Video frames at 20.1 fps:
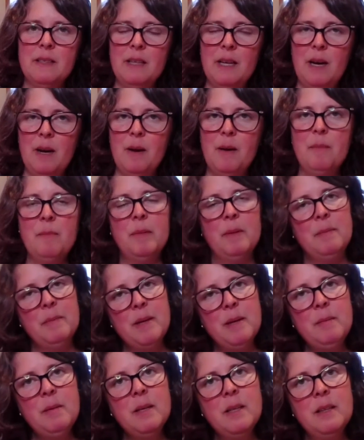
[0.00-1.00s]
come
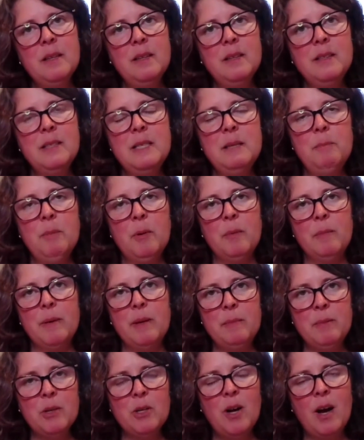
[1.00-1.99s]
maybe a little deeper.
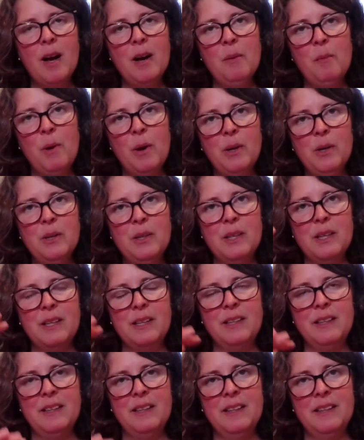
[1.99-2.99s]
Maybe your high water line